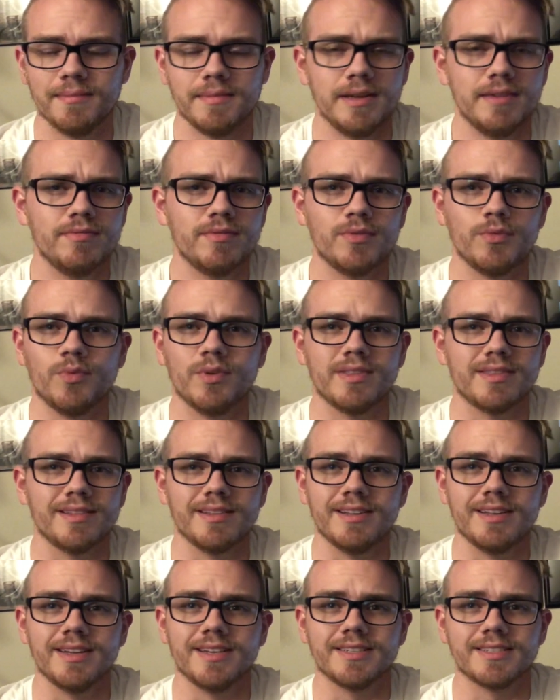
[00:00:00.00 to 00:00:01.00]
Even with
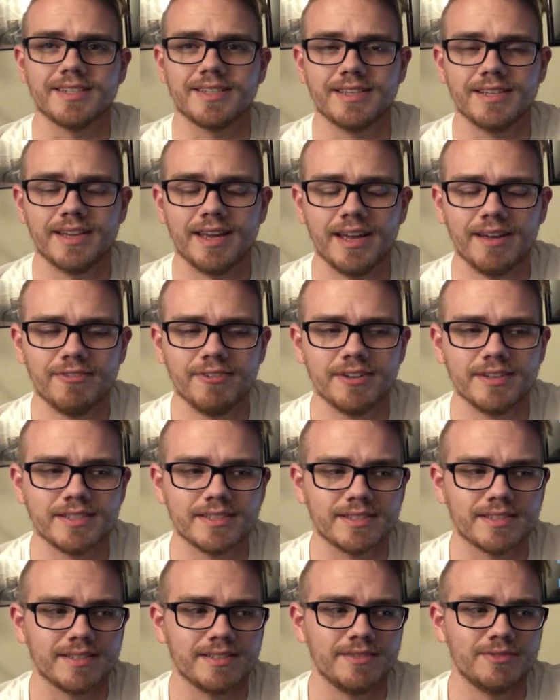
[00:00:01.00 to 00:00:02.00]
the links that he gave
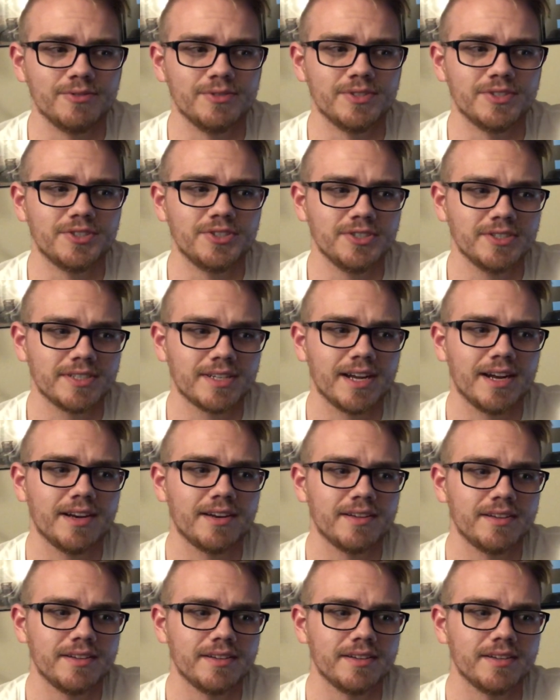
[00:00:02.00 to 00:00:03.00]
us, it was just
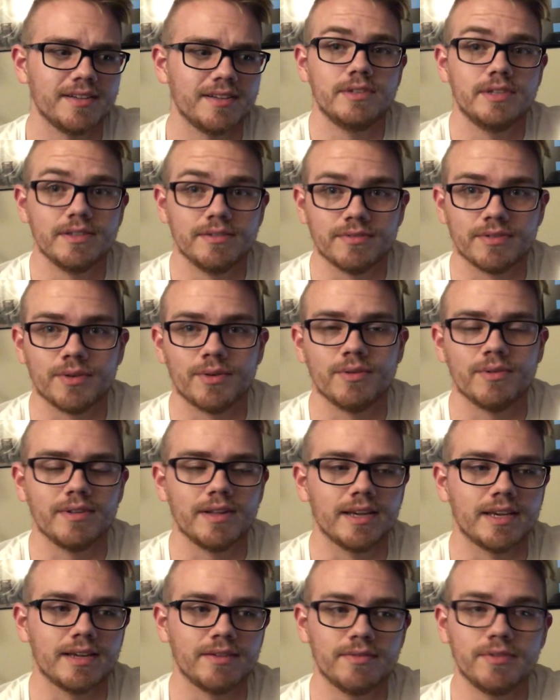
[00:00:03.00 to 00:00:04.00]
kind of difficult.
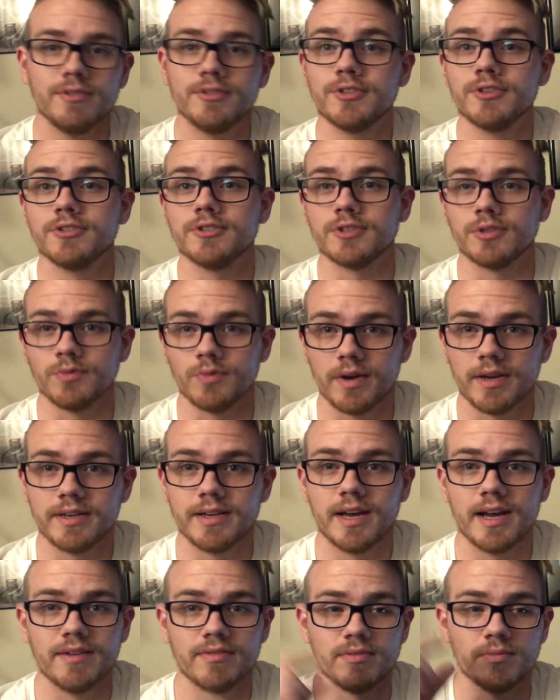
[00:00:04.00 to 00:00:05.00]
Like, if you chose the red
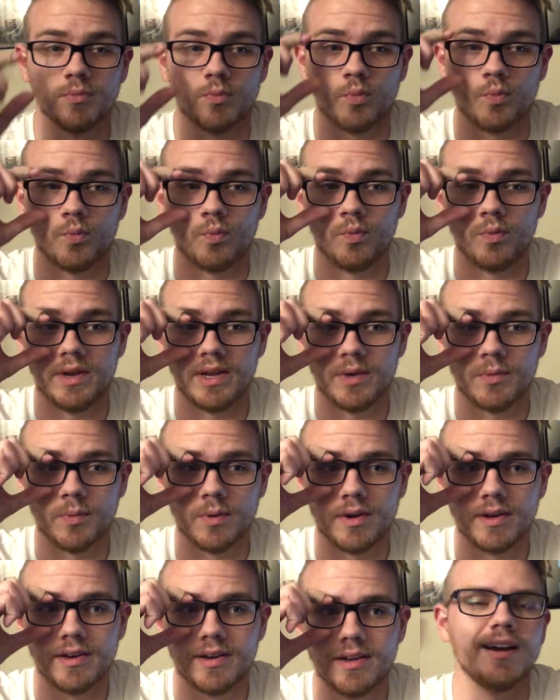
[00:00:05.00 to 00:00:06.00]
guy from week
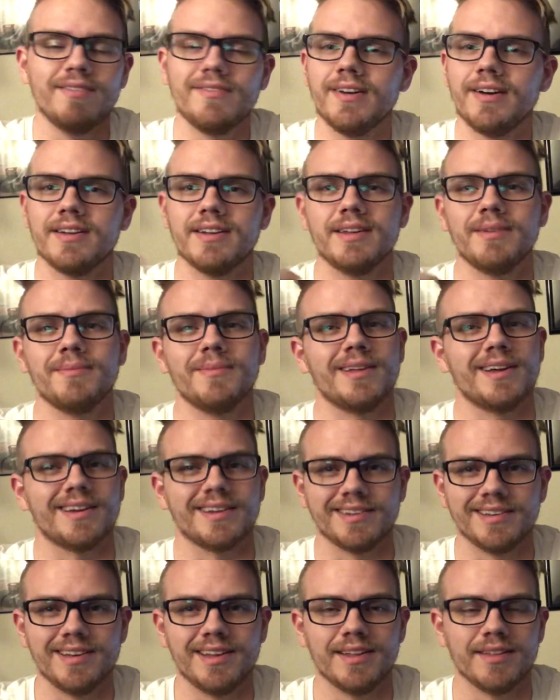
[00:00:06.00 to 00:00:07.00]
1, I found him
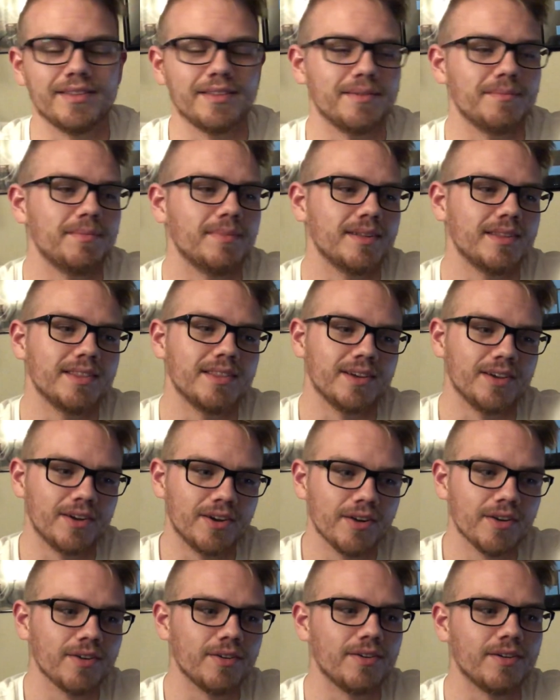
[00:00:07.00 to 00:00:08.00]
like nothing, but the
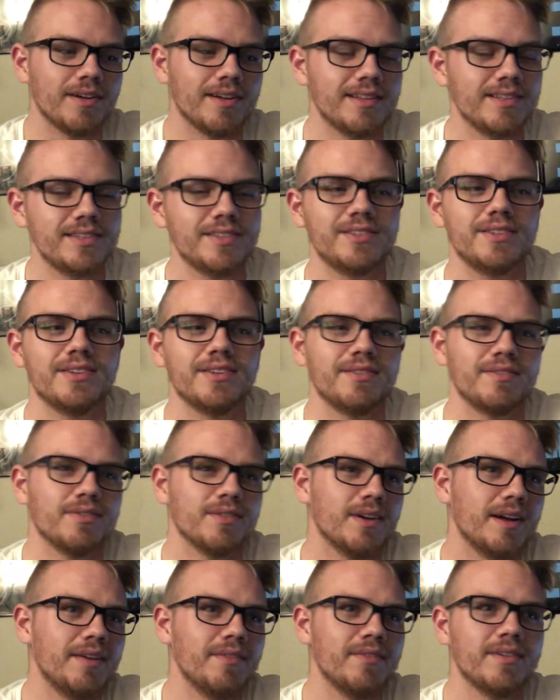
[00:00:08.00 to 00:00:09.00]
girl, it took
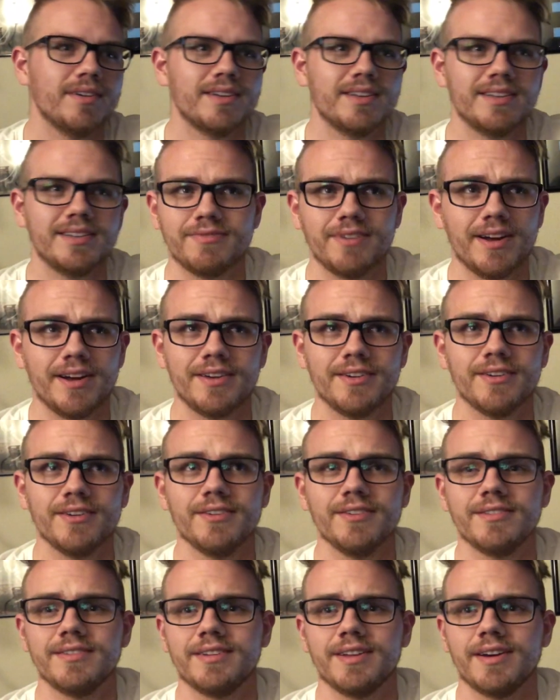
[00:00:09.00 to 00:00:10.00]
forever to find
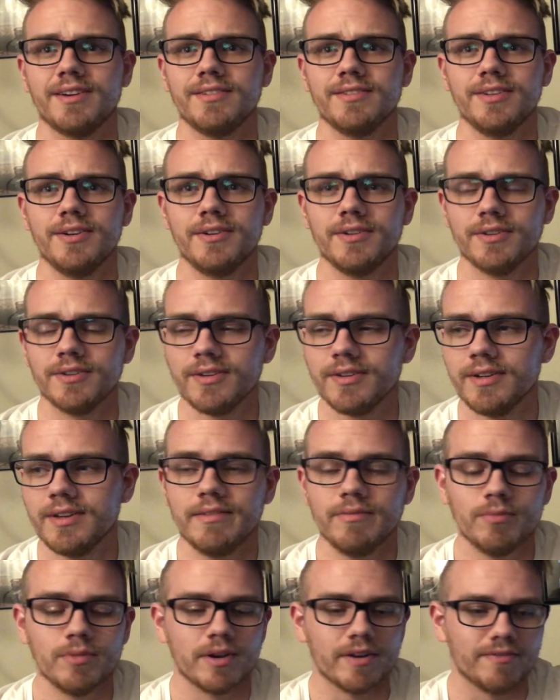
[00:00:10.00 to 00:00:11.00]
her and download her.
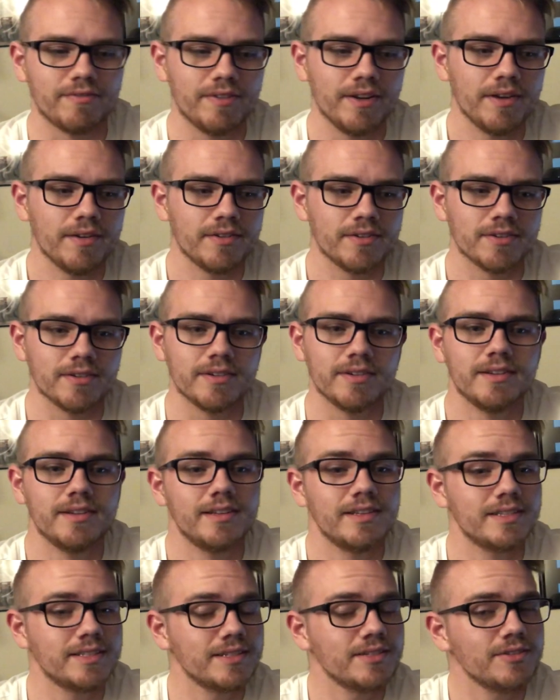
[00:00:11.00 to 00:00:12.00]
Even when I found her,
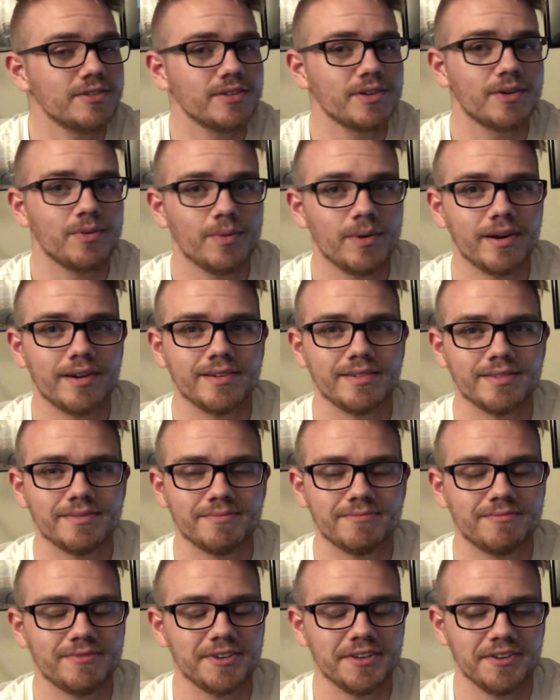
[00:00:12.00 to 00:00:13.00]
it still took a while to
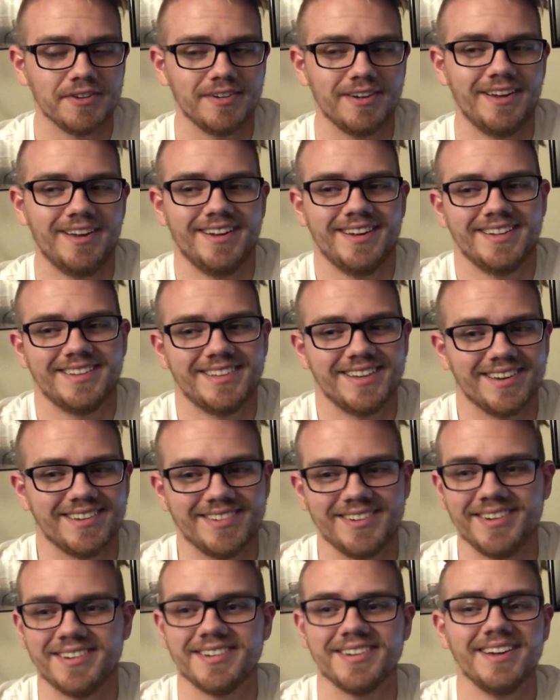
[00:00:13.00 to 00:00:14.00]
figure out how to
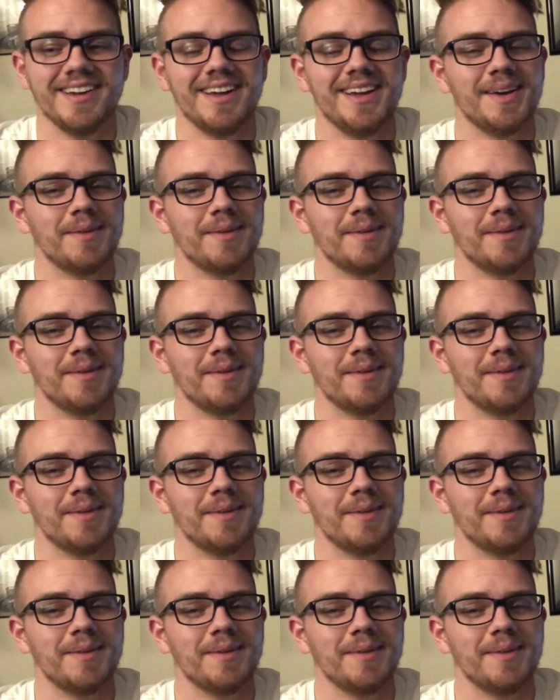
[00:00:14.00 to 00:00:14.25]
download her.